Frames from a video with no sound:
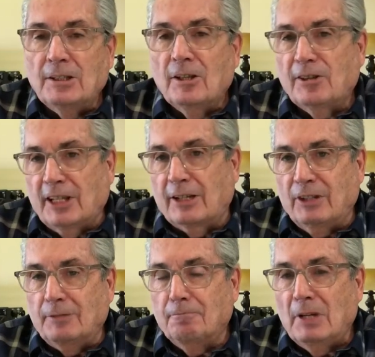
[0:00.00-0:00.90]
Think of
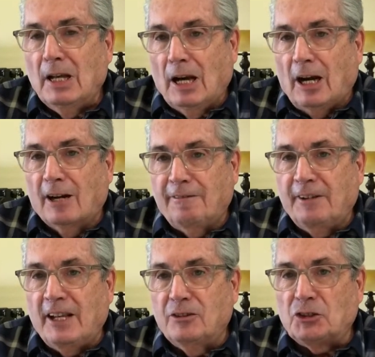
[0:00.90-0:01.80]
it. Our
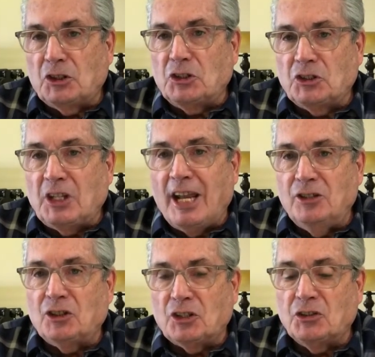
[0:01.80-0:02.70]
faith
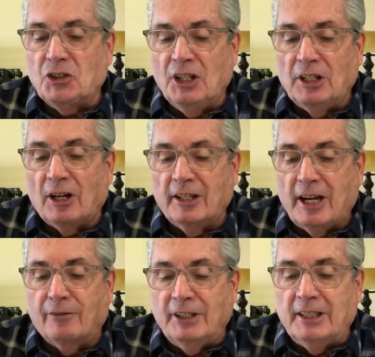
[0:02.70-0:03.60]
sustains us in our
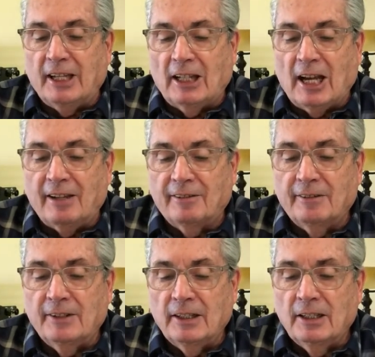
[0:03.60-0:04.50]
everyday life.
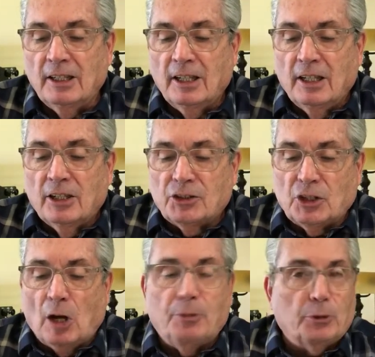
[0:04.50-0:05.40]

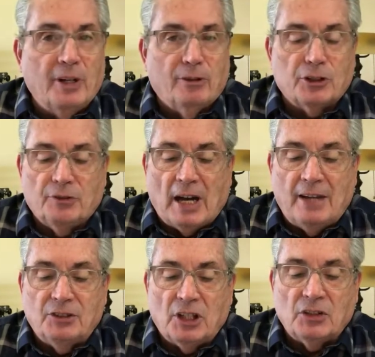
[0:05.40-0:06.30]
Psalm 3 verse 5
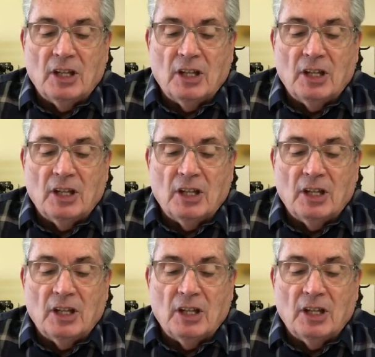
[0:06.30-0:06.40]
says,